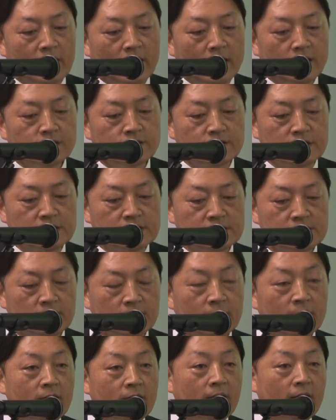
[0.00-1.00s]
injuries
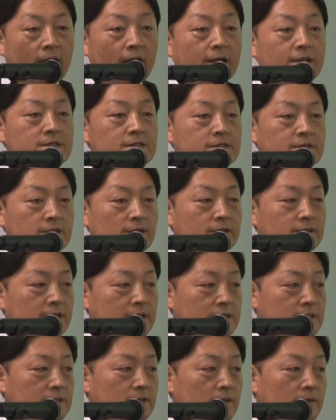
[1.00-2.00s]
and
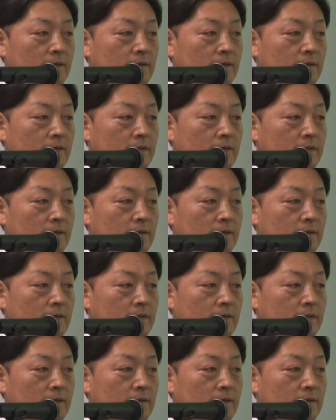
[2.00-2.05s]
surgeries.